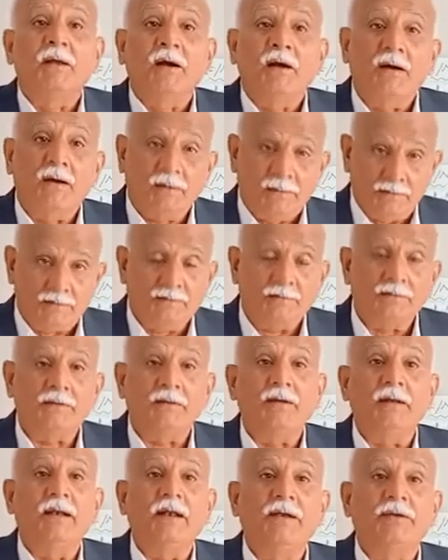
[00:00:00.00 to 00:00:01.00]

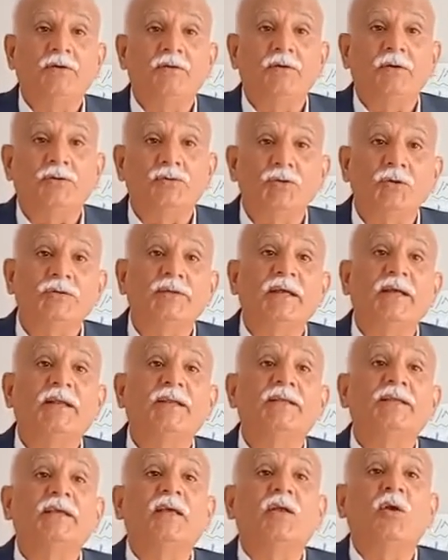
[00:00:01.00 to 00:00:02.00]
relatively. So, there
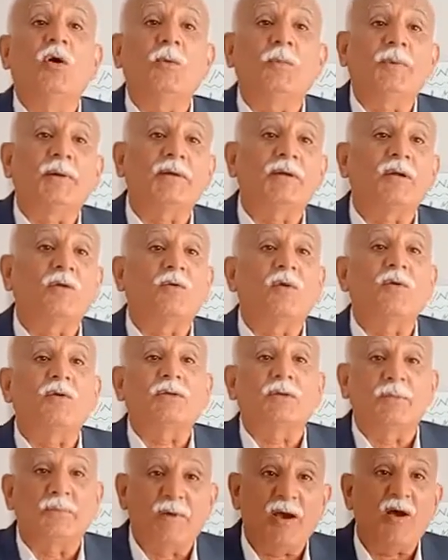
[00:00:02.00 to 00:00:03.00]
is a low pressure
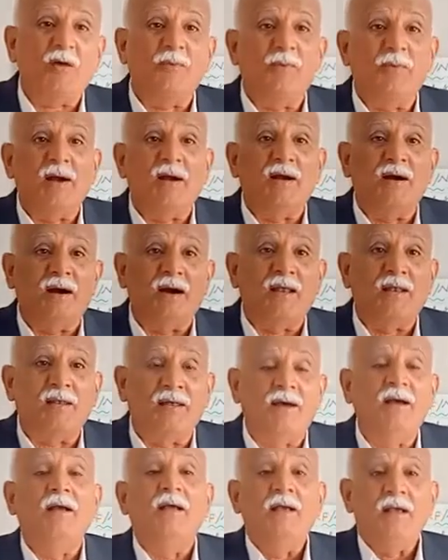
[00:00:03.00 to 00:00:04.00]
over the Bay of
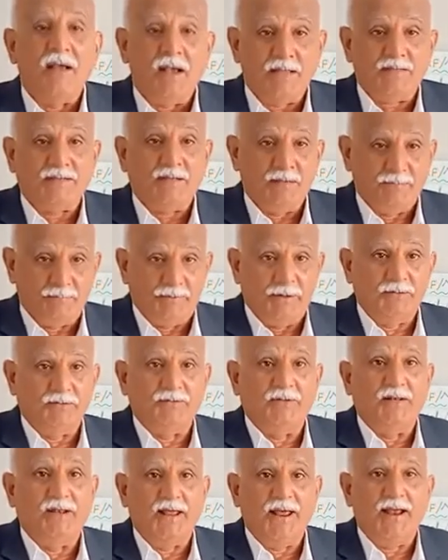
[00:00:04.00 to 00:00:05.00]
Bengal as compared to
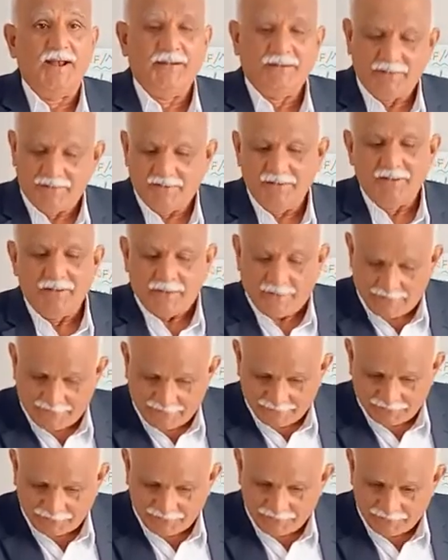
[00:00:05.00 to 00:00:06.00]
the land.
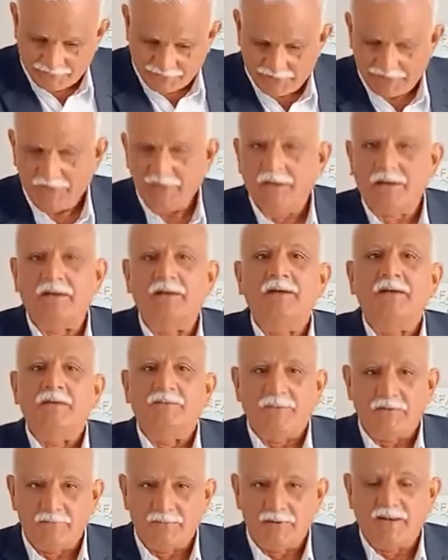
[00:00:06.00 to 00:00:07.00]
And from here,
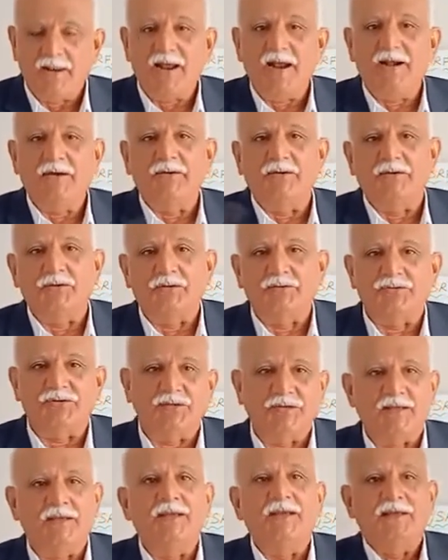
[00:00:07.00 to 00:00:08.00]
from land to
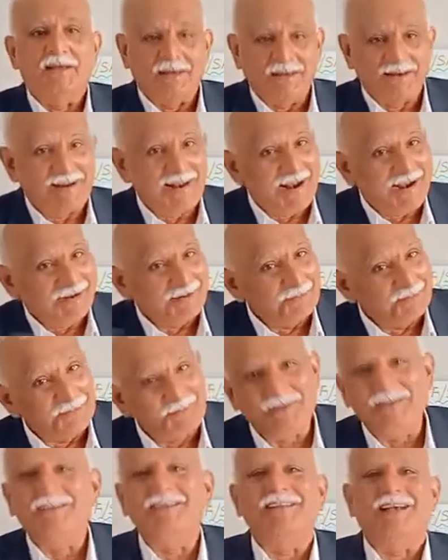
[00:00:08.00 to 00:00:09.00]
sea, land
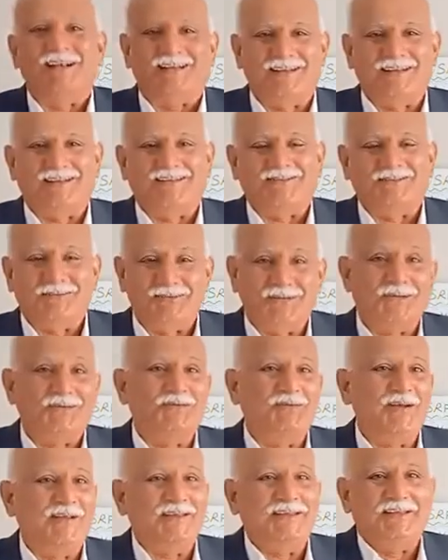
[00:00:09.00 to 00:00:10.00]
breeze occurs. So, that's
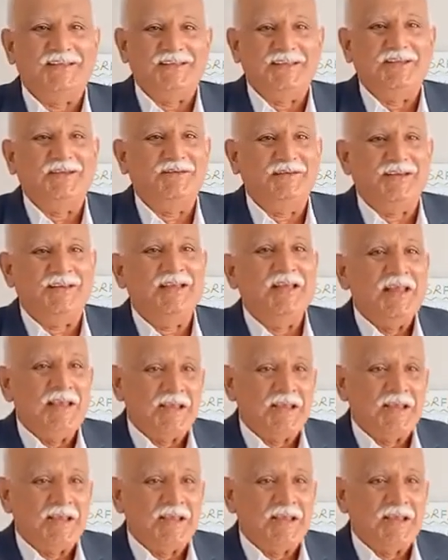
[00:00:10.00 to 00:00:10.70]
why in the evening,